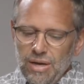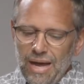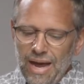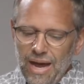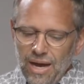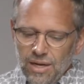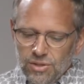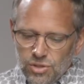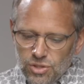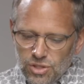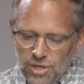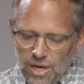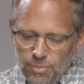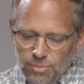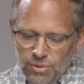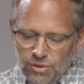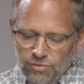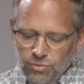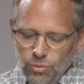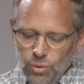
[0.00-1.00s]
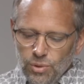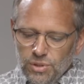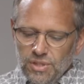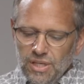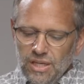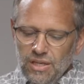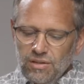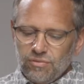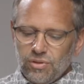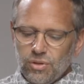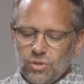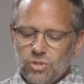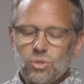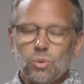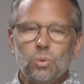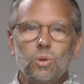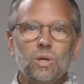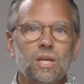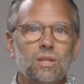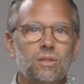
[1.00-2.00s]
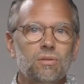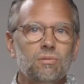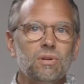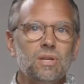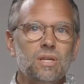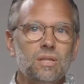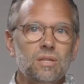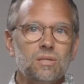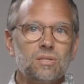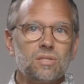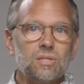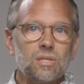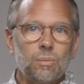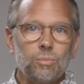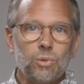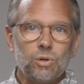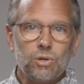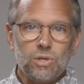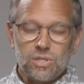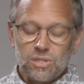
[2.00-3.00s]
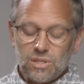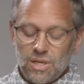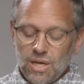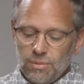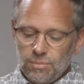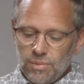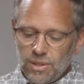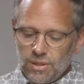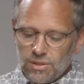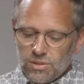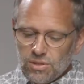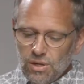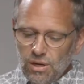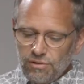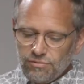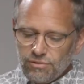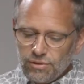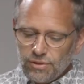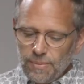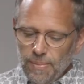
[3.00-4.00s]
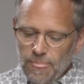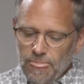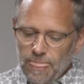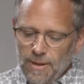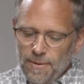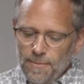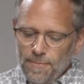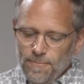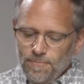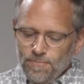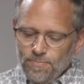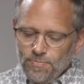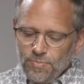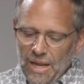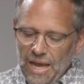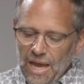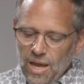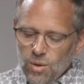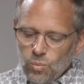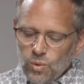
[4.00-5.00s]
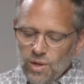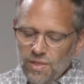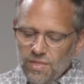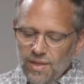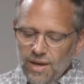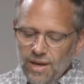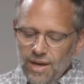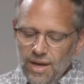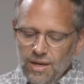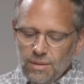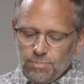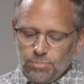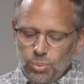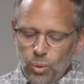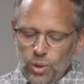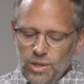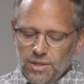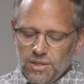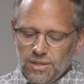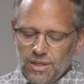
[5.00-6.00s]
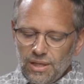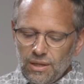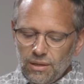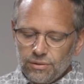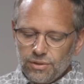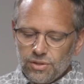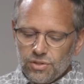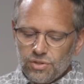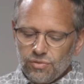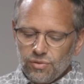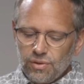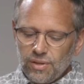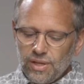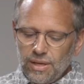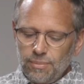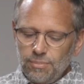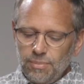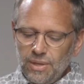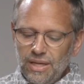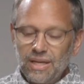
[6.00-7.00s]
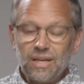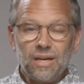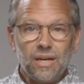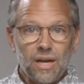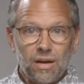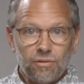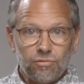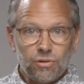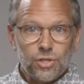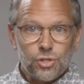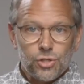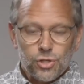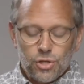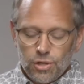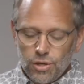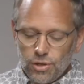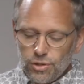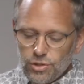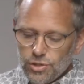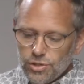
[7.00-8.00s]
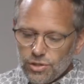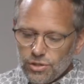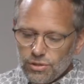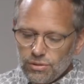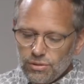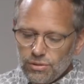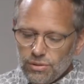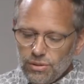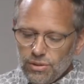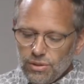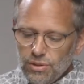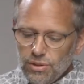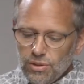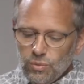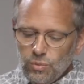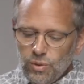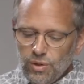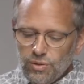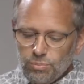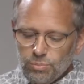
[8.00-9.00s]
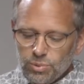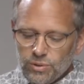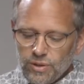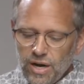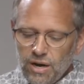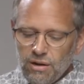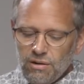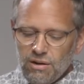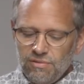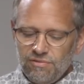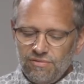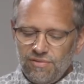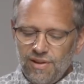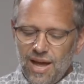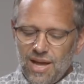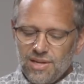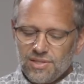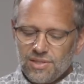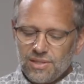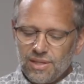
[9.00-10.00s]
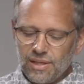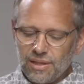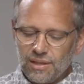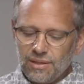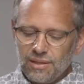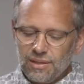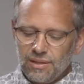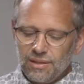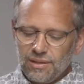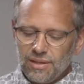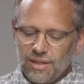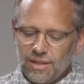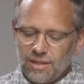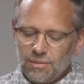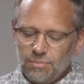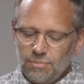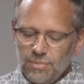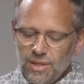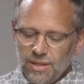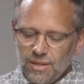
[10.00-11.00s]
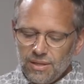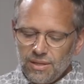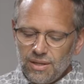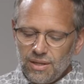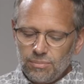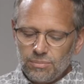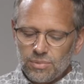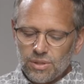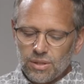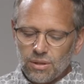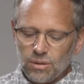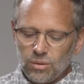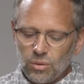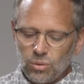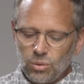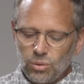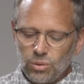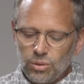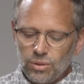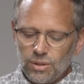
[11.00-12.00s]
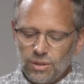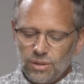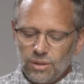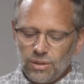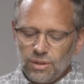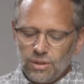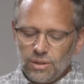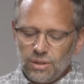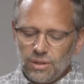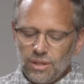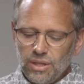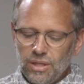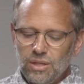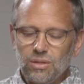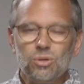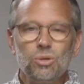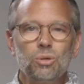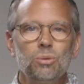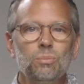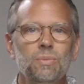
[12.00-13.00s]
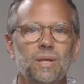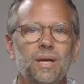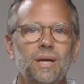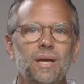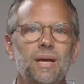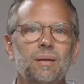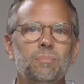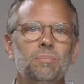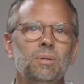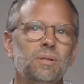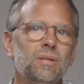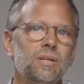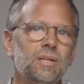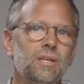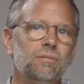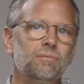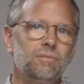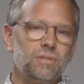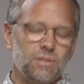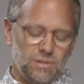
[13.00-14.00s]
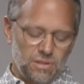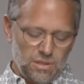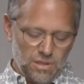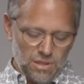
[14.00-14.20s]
Acts chapter 14, verse 23, this summary statement is offered. "And when they had appointed elders for them in every church, with prayer and fasting, they committed them to the Lord, in whom they had believed."